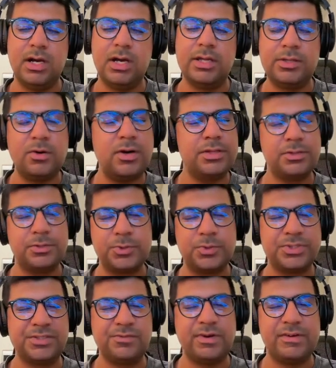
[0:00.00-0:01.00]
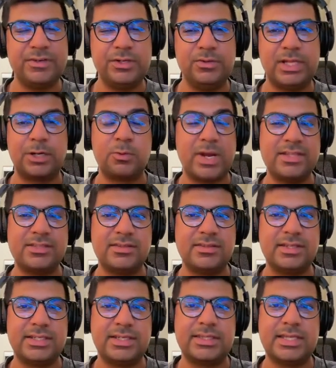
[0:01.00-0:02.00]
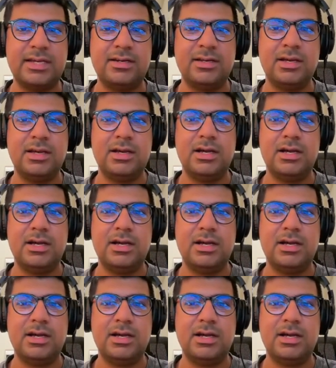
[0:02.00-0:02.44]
There are other sources of revenue like grants and things like that.